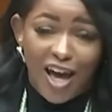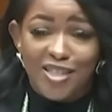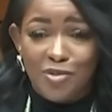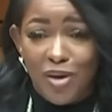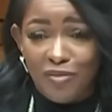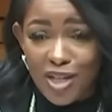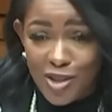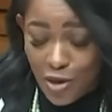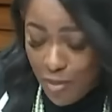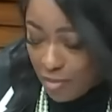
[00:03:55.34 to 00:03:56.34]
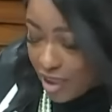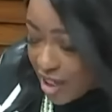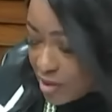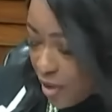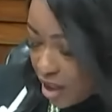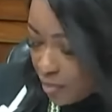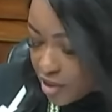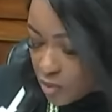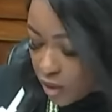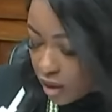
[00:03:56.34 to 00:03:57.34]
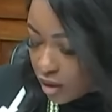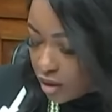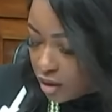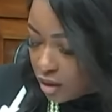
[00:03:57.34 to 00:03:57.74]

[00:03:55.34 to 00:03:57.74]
got some evidence, or maybe that's made up as well.